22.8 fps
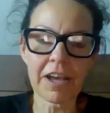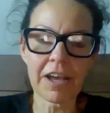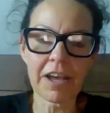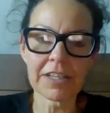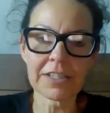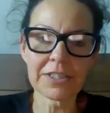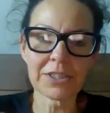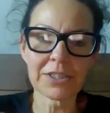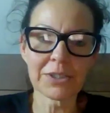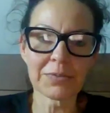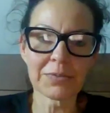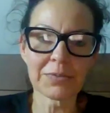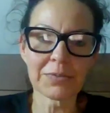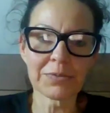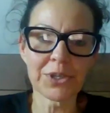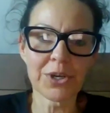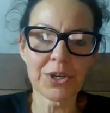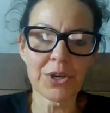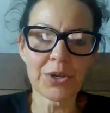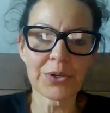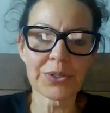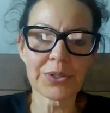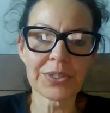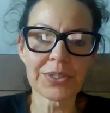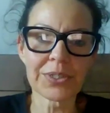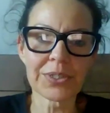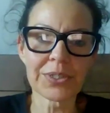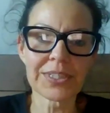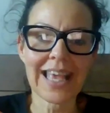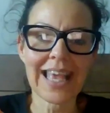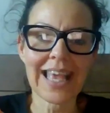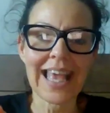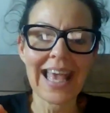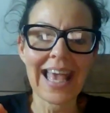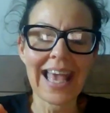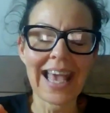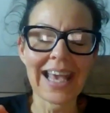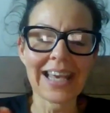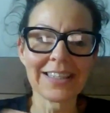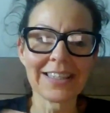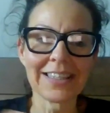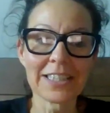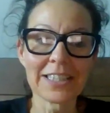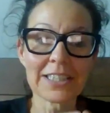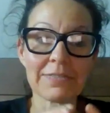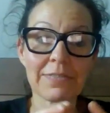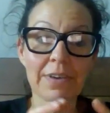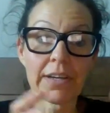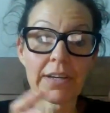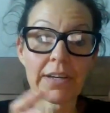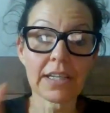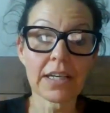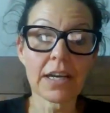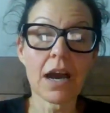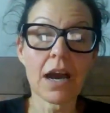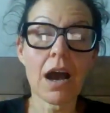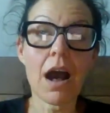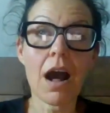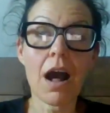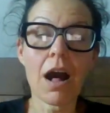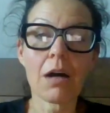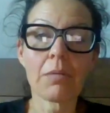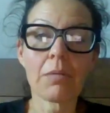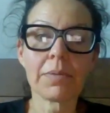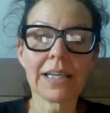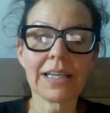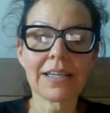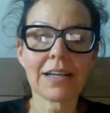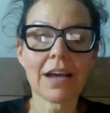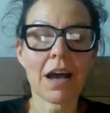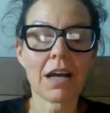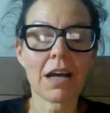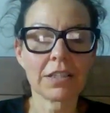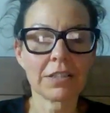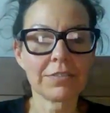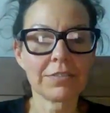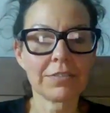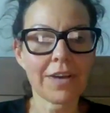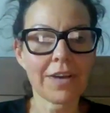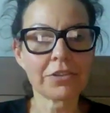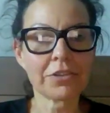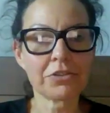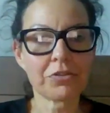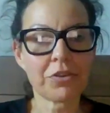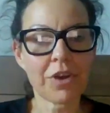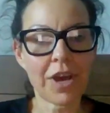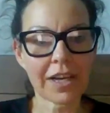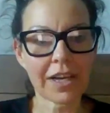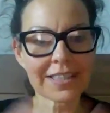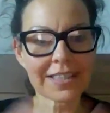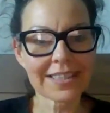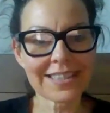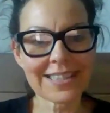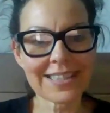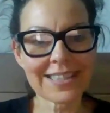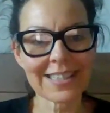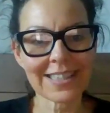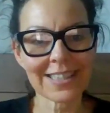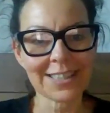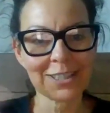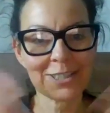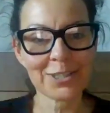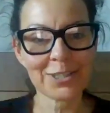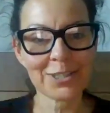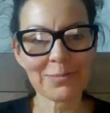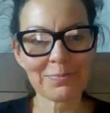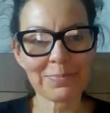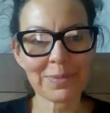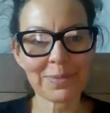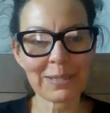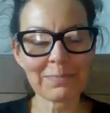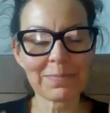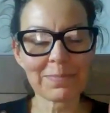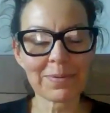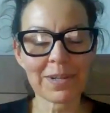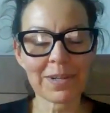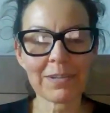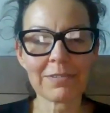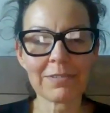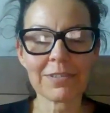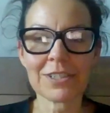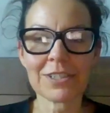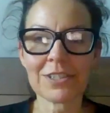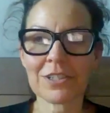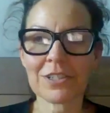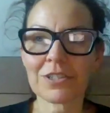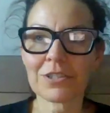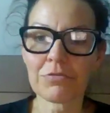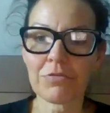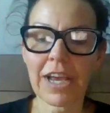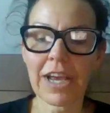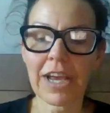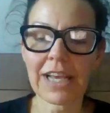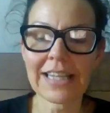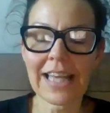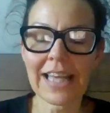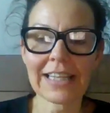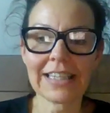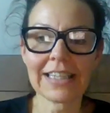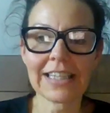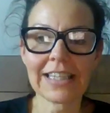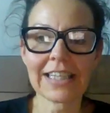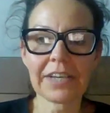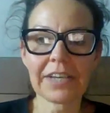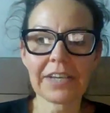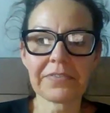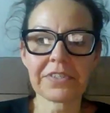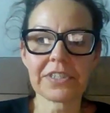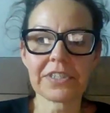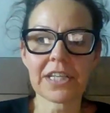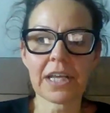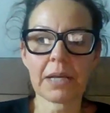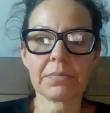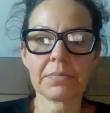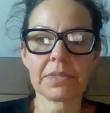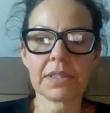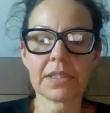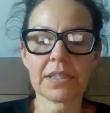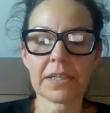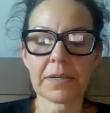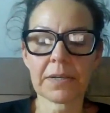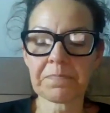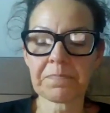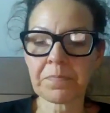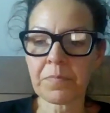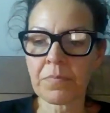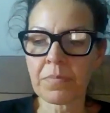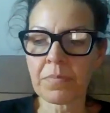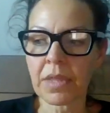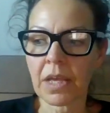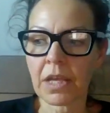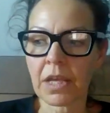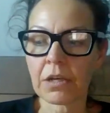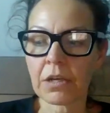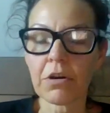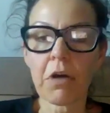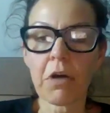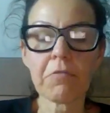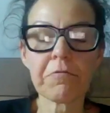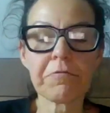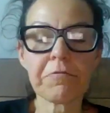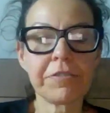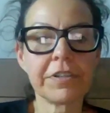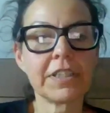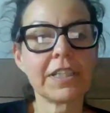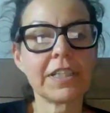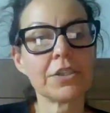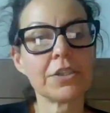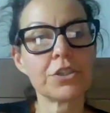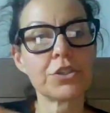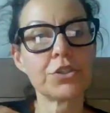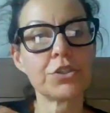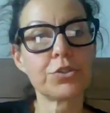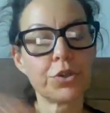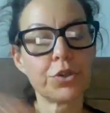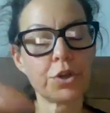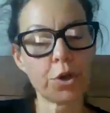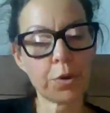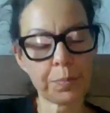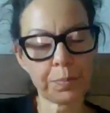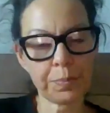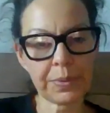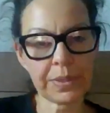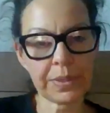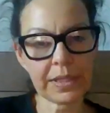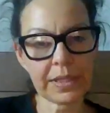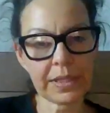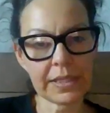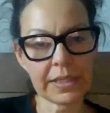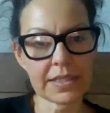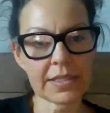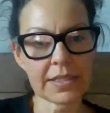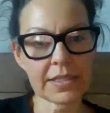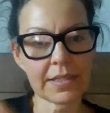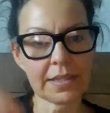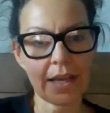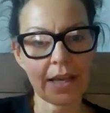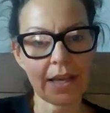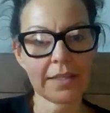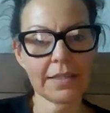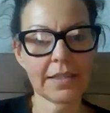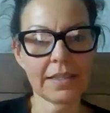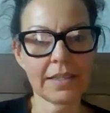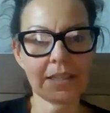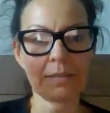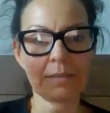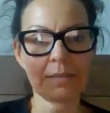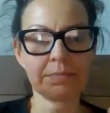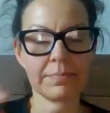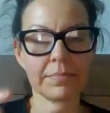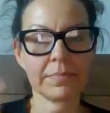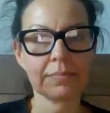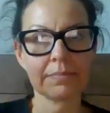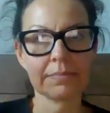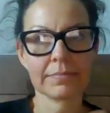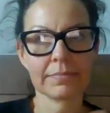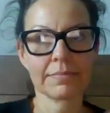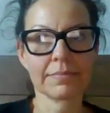variety of dogs, and it's very calm. It kind of attracts new people, which is great. And it gives them the confidence to compete at the